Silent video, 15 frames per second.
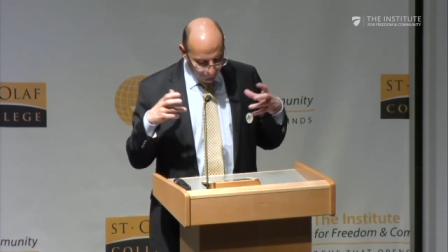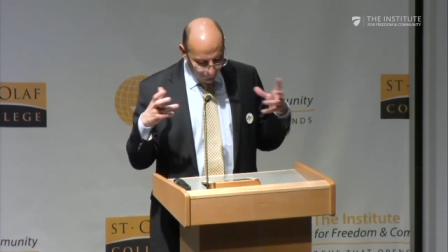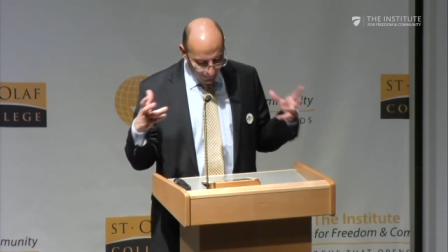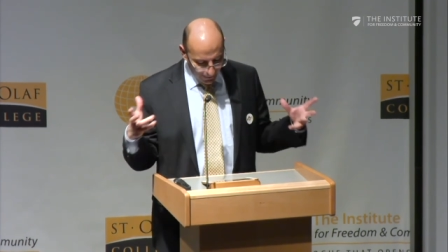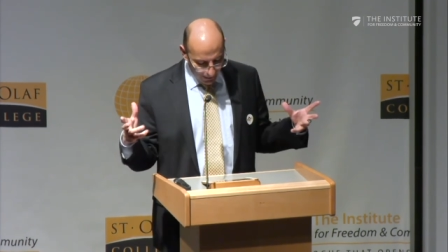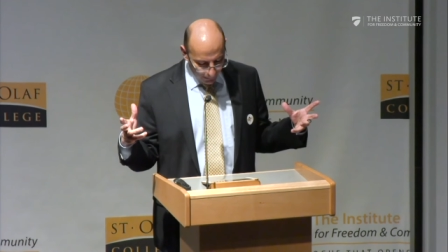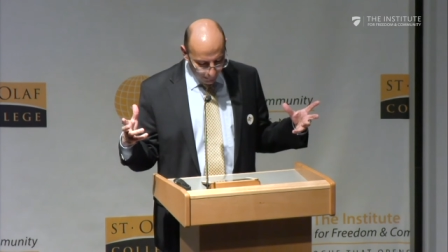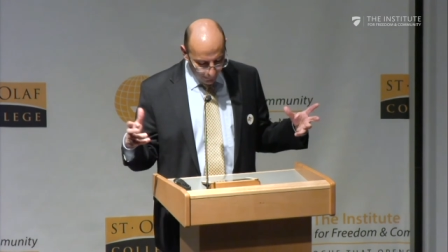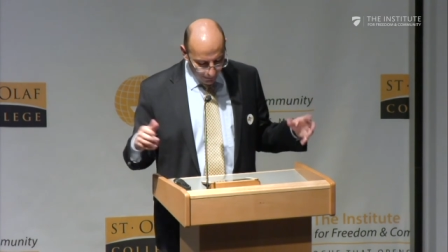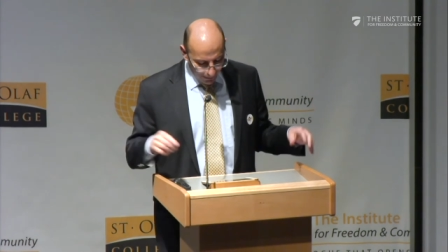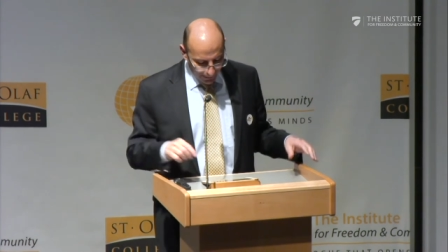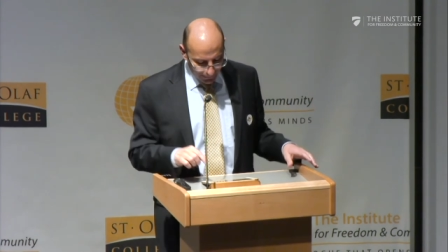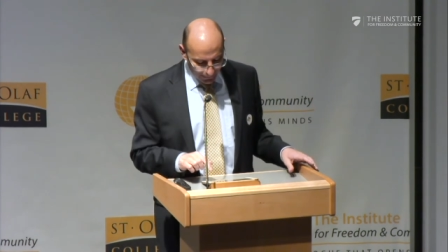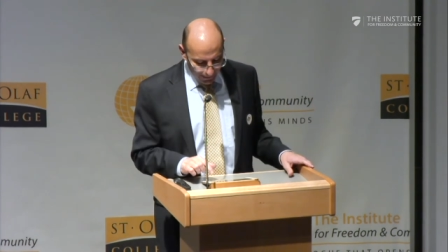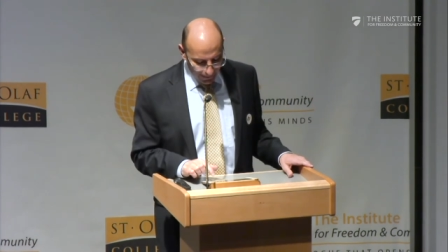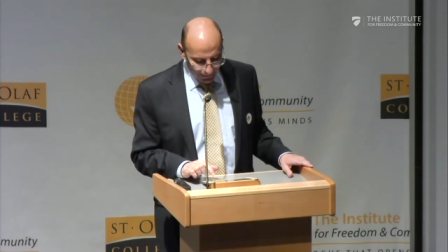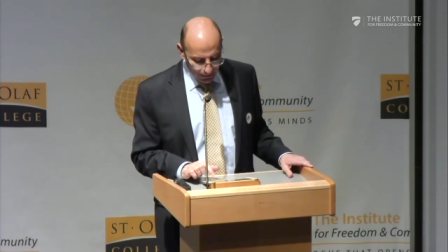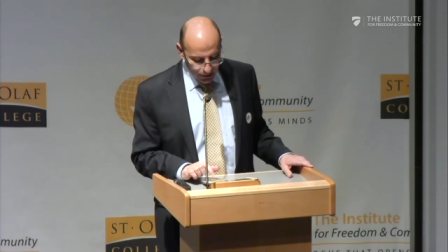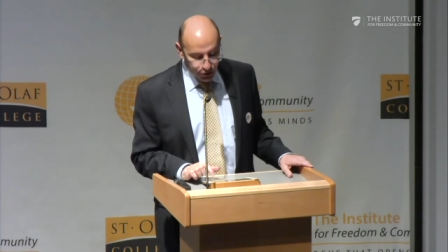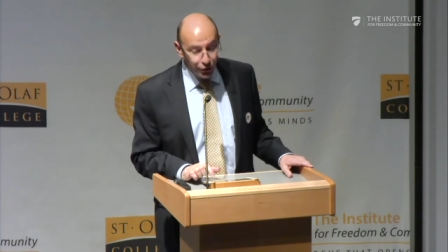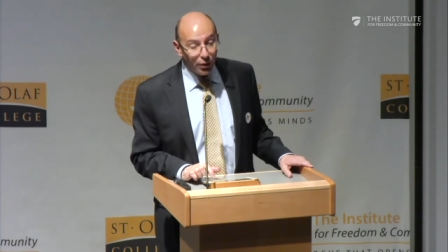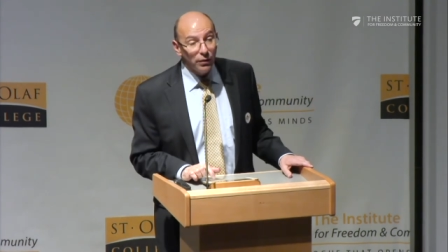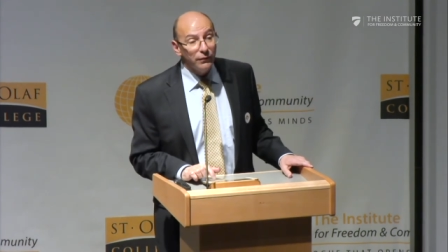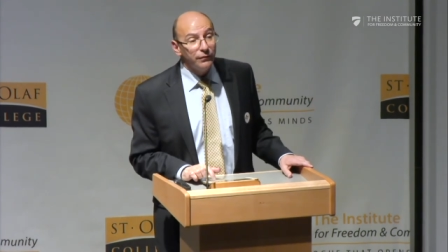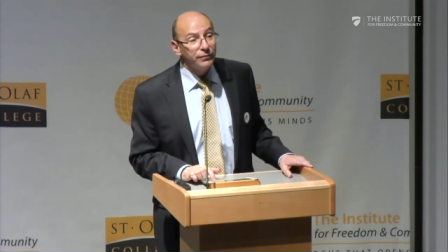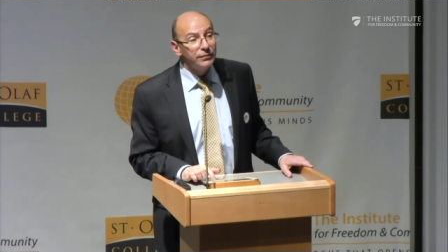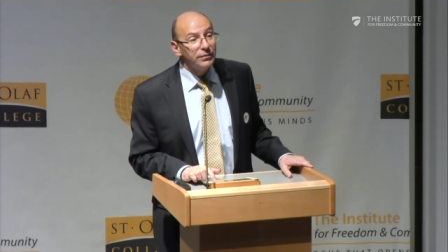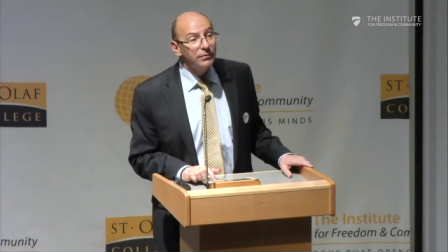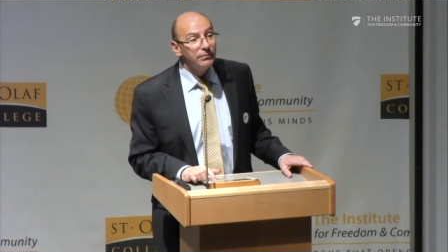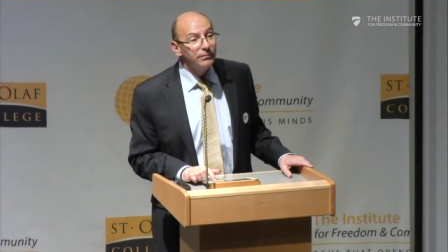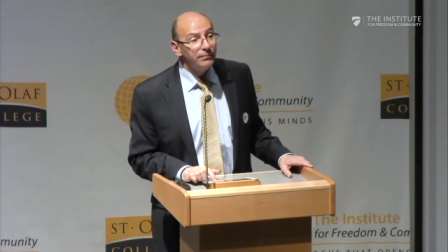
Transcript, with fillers: fell apart and dissolved.